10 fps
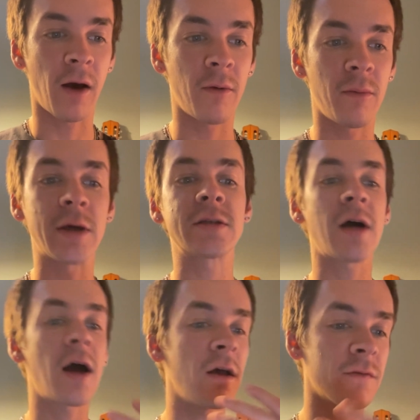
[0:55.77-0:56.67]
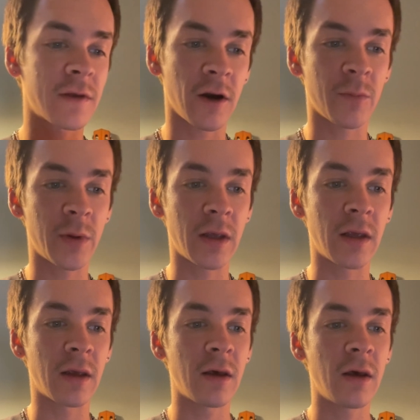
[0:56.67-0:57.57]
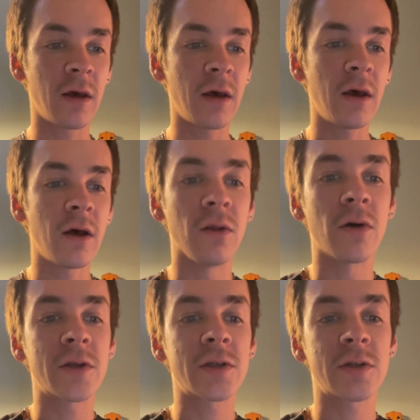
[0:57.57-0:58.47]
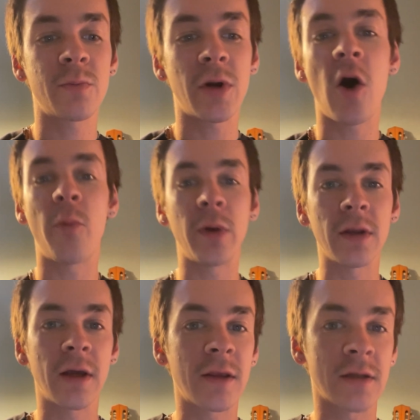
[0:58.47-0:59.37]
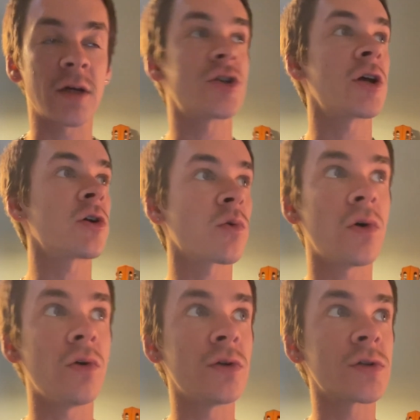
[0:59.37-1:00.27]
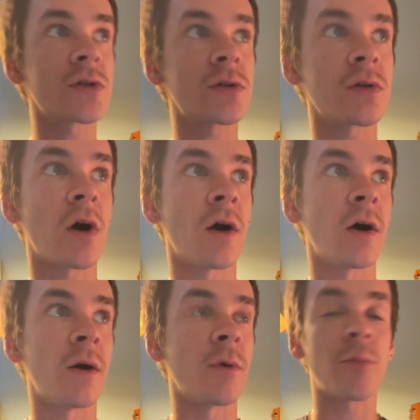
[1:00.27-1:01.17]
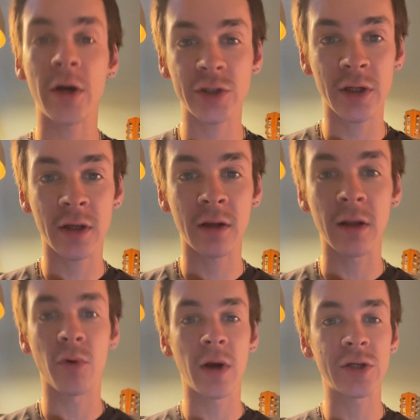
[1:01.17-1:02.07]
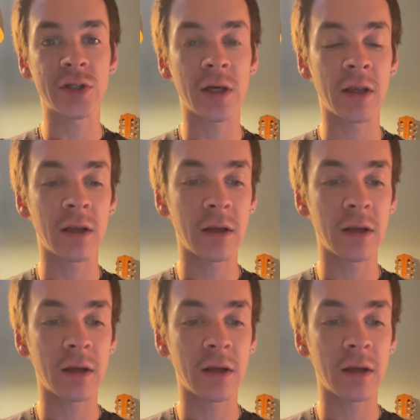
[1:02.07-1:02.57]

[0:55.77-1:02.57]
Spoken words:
My style of therapy looks pretty openly at things like gender roles, oppression, liberation,